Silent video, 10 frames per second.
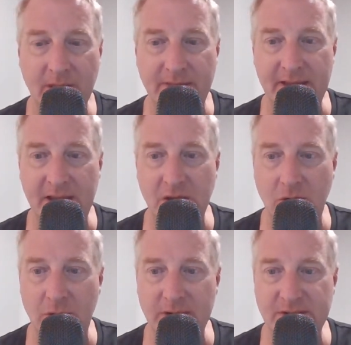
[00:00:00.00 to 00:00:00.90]
Thank you,
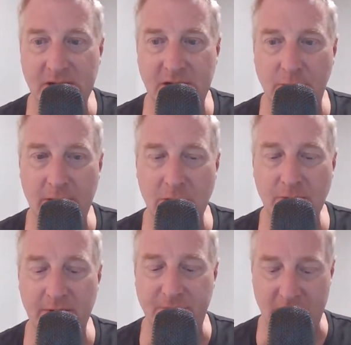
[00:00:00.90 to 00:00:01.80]
Chris Guerrero.
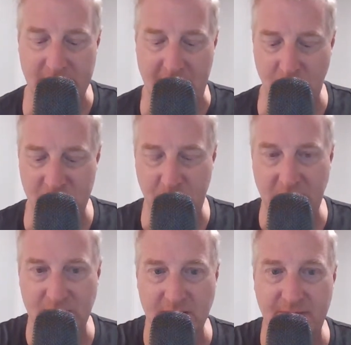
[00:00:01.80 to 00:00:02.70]
The front. I will speak
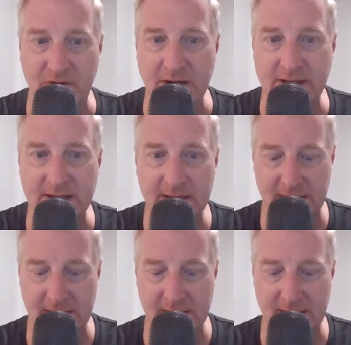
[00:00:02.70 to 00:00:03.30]
to the front.